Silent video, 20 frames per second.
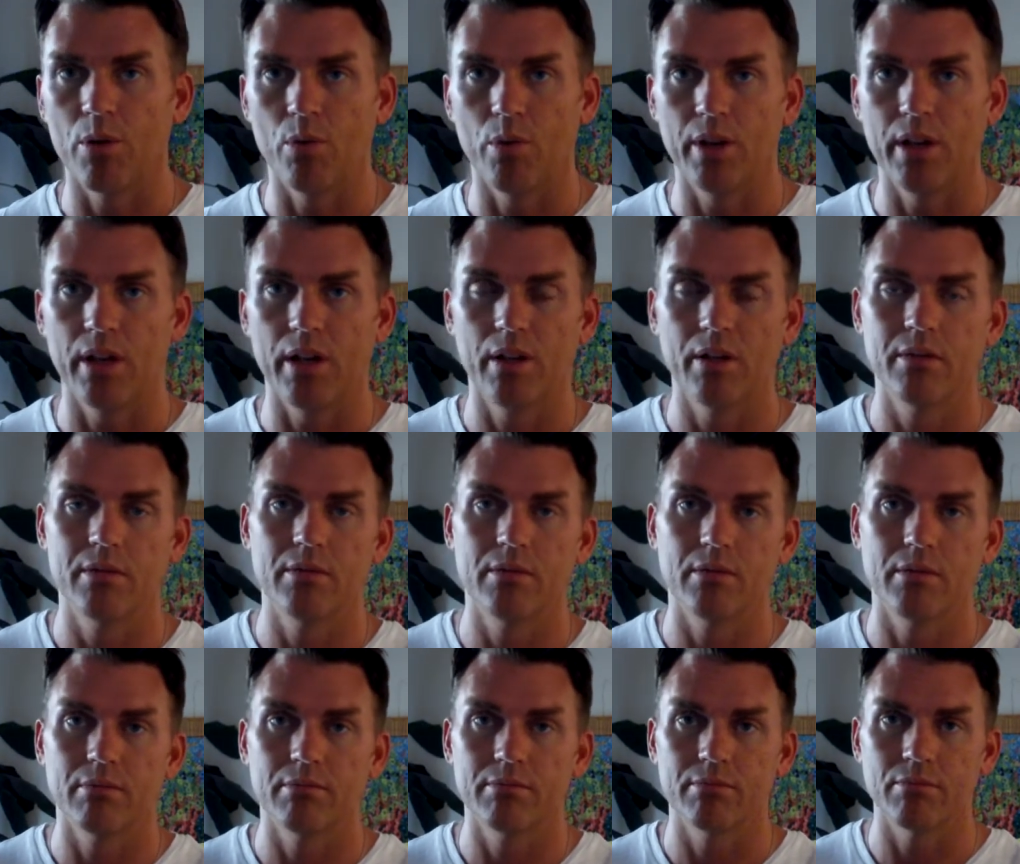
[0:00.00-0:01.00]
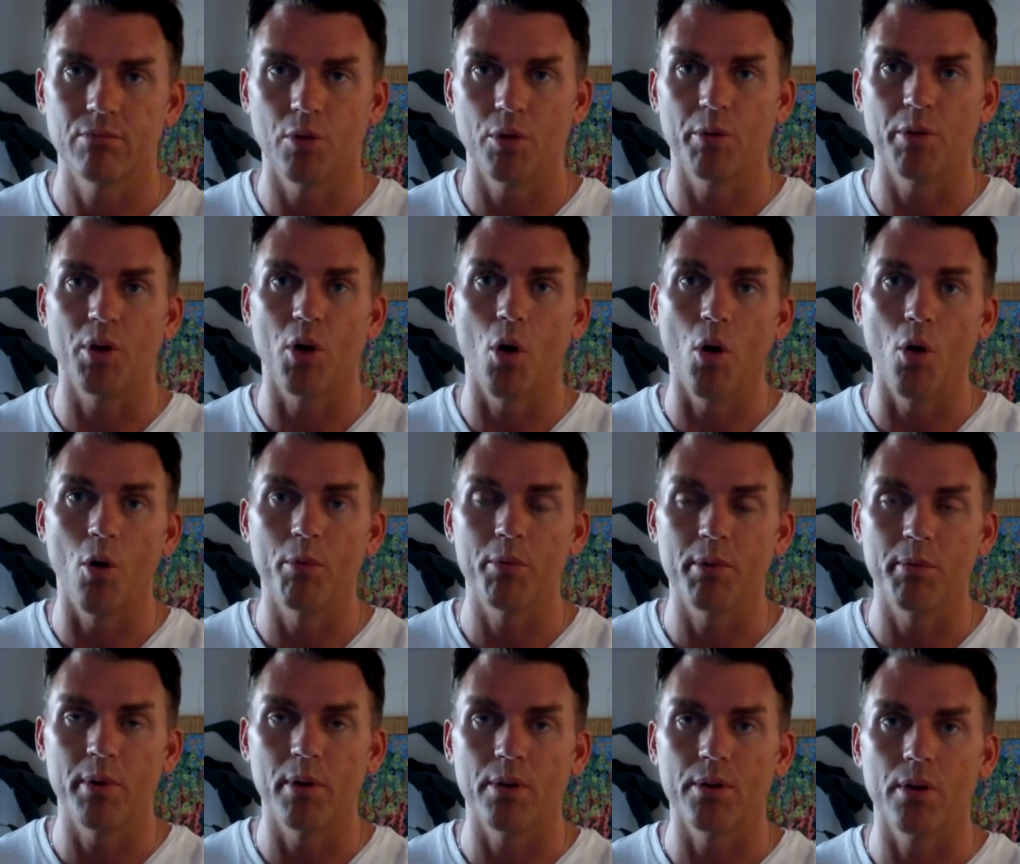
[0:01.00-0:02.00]
we go home to
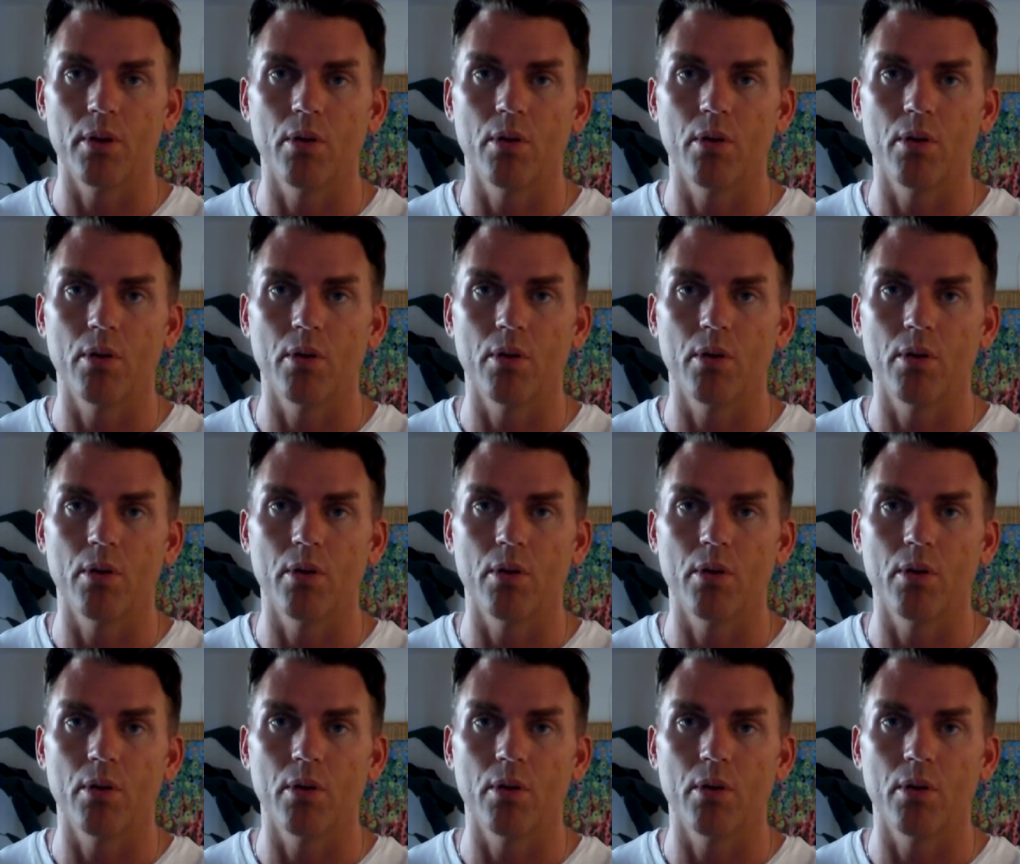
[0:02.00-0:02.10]
be with our